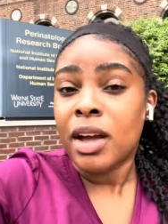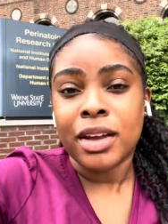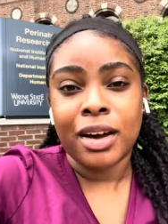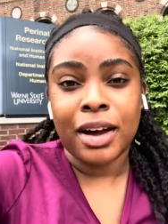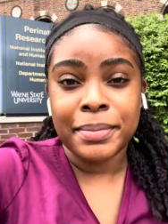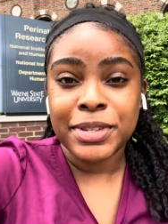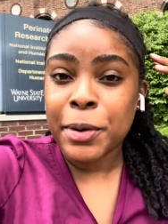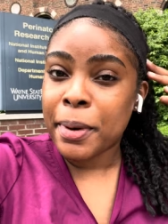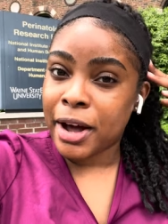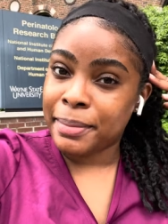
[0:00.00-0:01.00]
y'all i'm
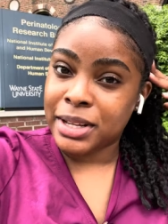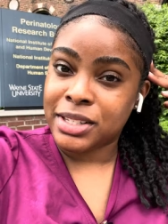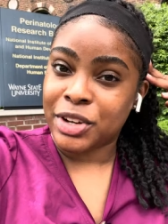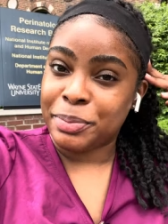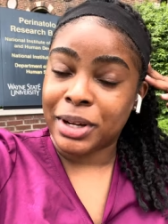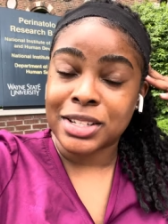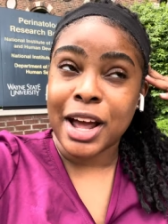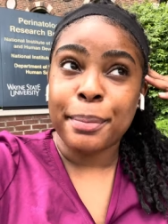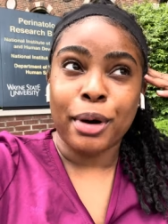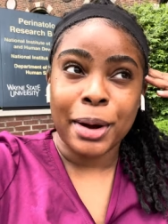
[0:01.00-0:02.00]
so proud of myself because
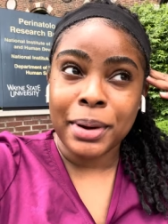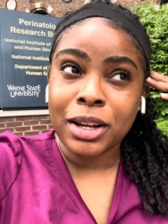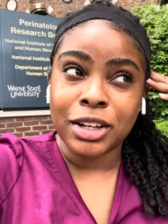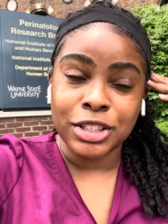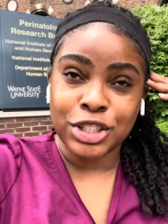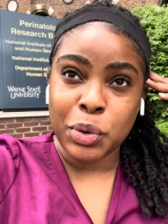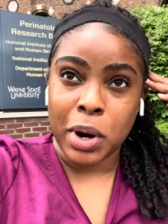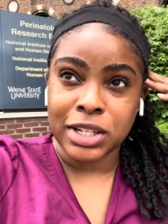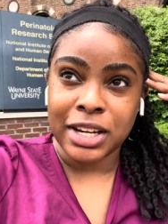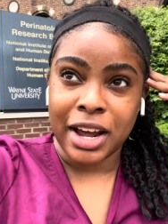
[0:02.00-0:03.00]
i brought my lunch to
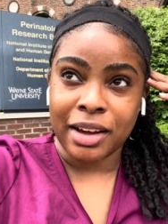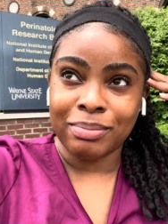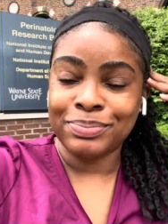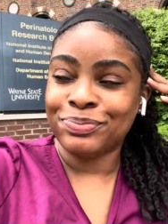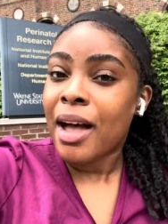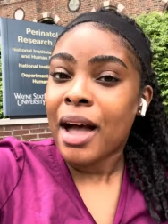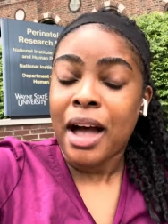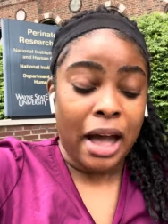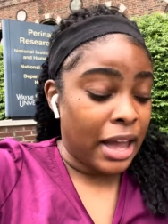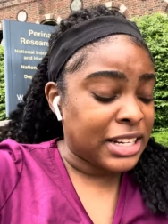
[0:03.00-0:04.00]
work today
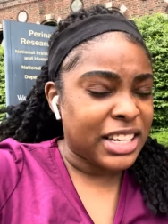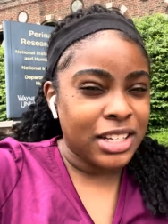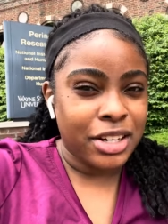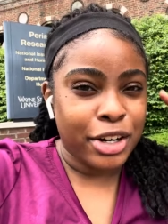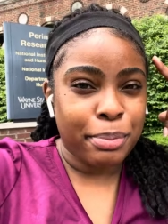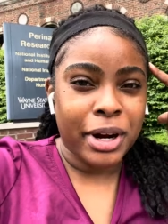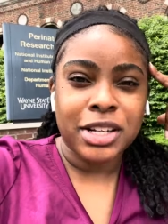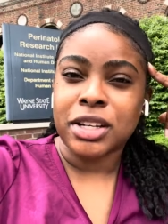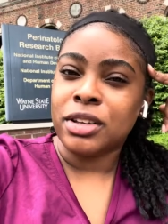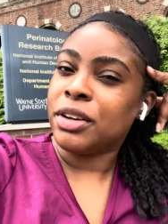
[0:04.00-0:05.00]
it's easier to bring
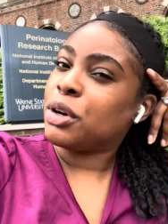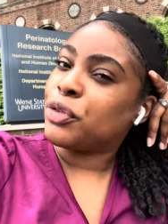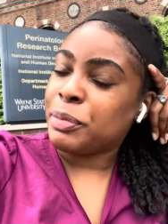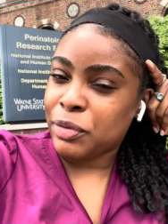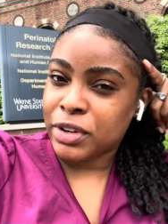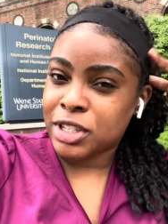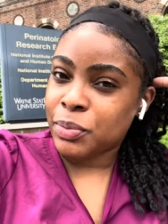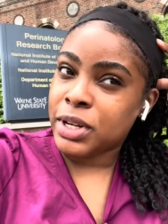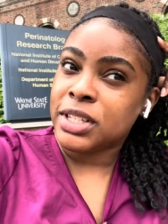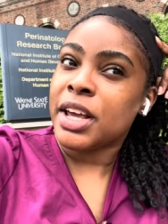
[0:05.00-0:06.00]
it to clinical for me for
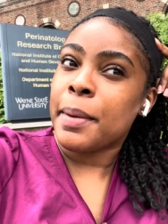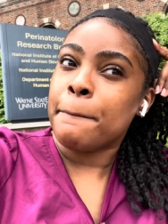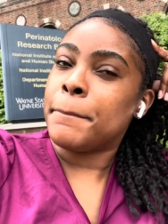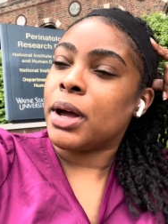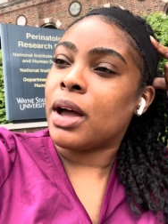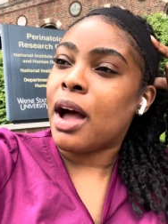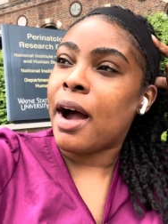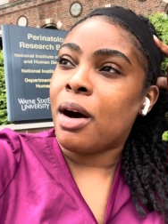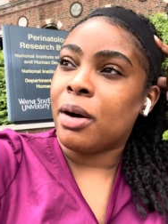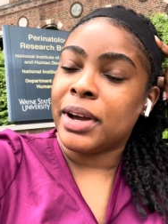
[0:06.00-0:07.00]
some reason, but I
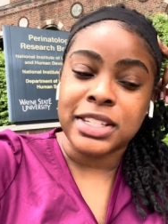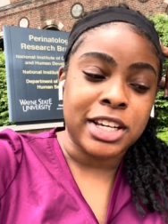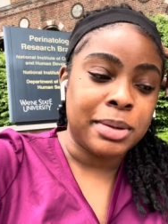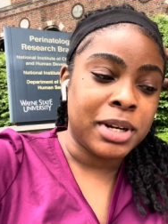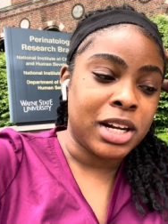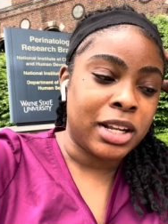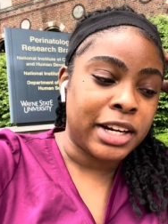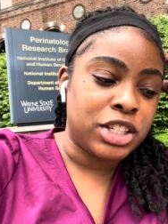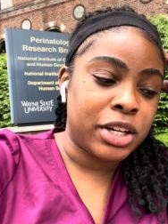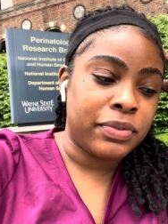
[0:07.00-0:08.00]
always end up getting
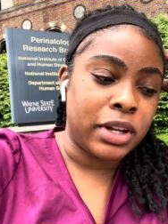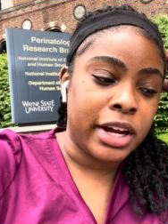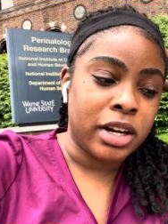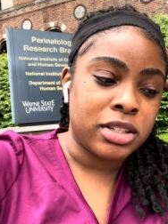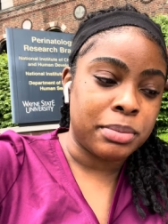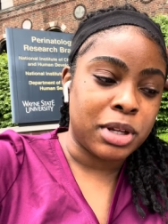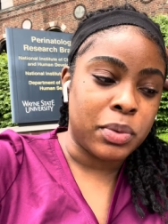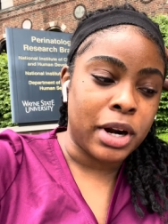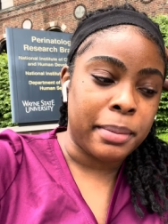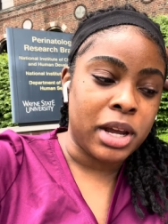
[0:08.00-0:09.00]
like Chick-fil-A or something
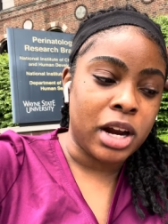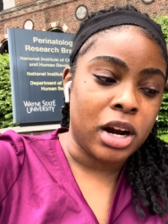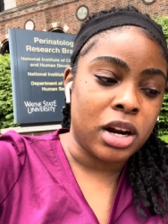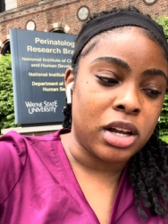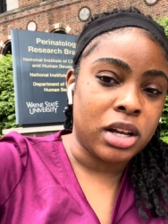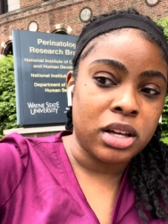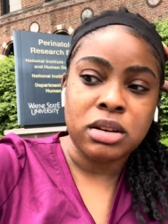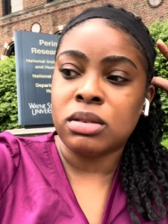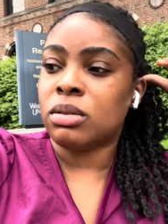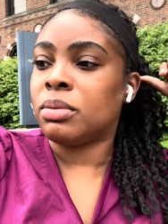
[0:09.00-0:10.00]
when I'm here. Ew,
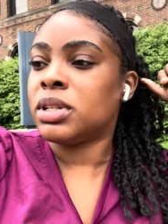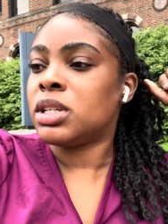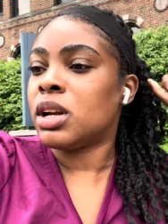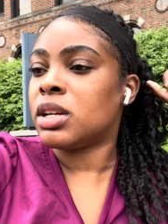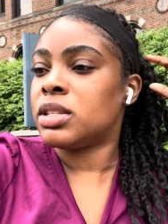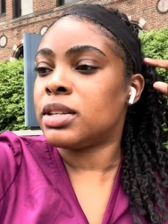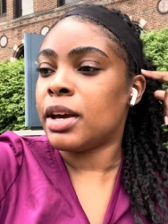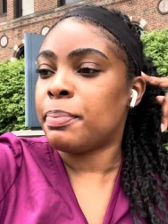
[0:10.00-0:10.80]
what did I step